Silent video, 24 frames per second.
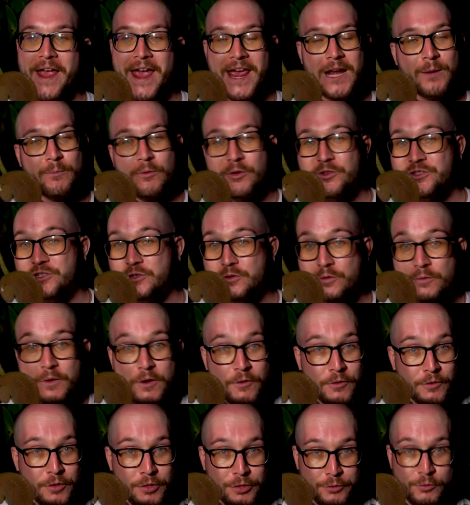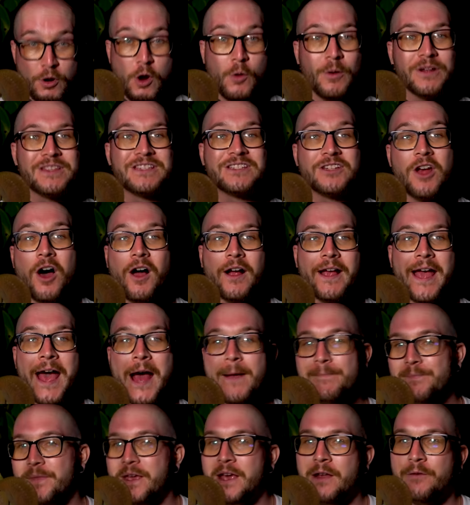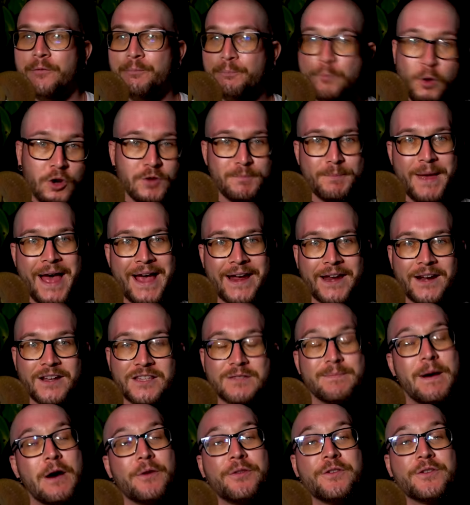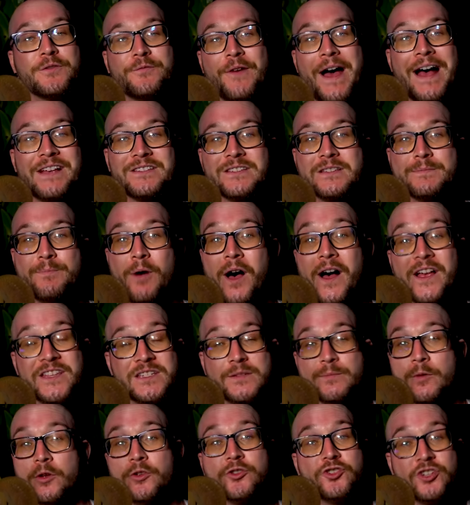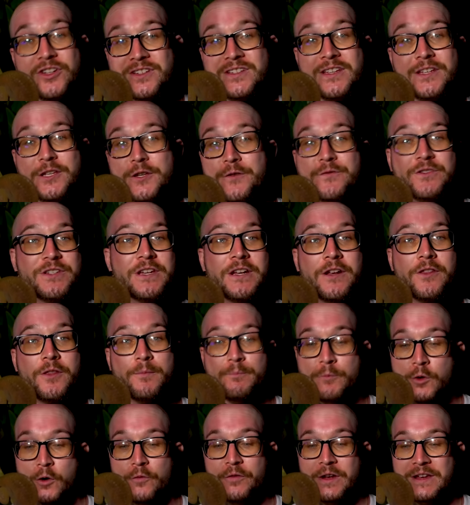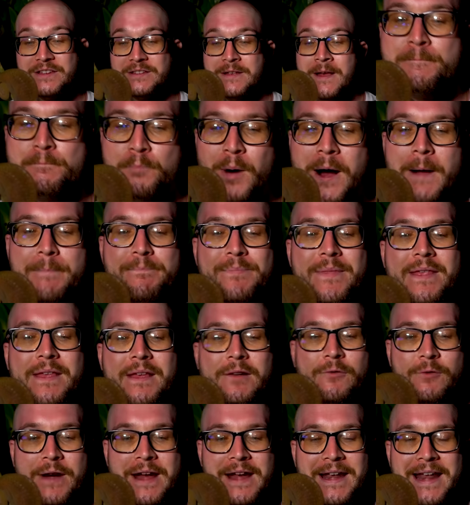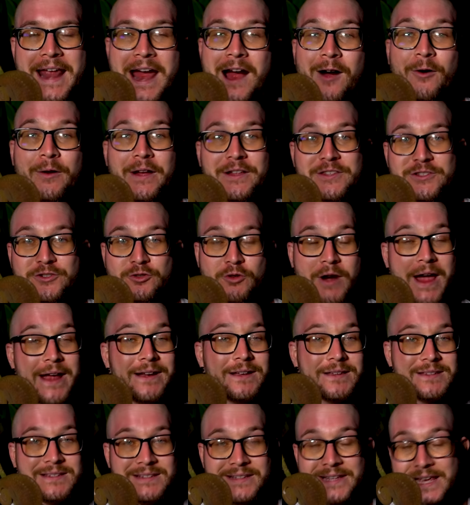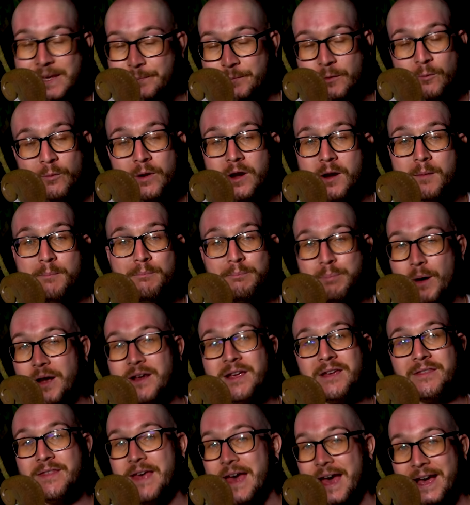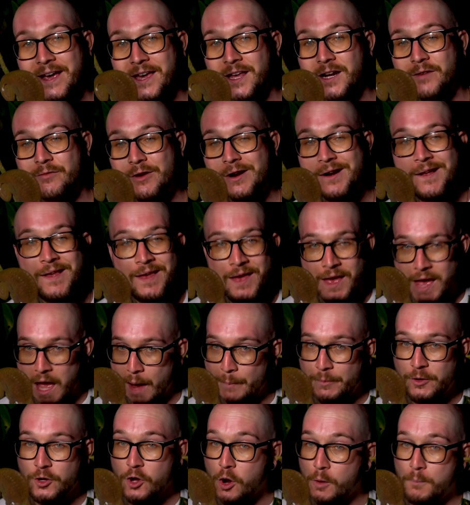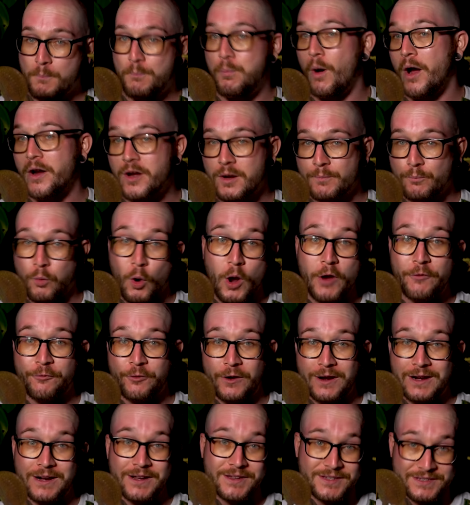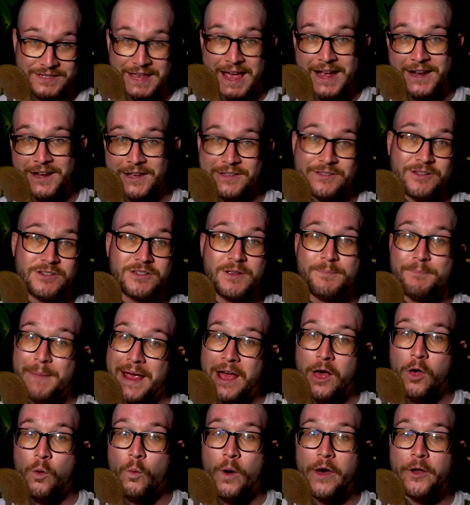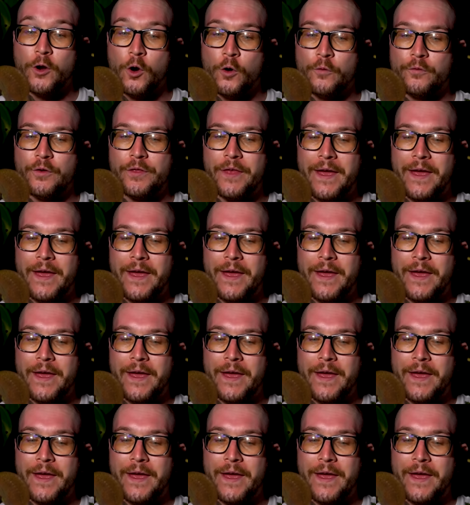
animals to throw its tongue at and put back in its mouth as fast as possible, just like you've seen in the movies. But right now it's trying to sleep and we are bugging the heck out of her. I'm gonna go bug her boyfriend in a sec because there's a male one over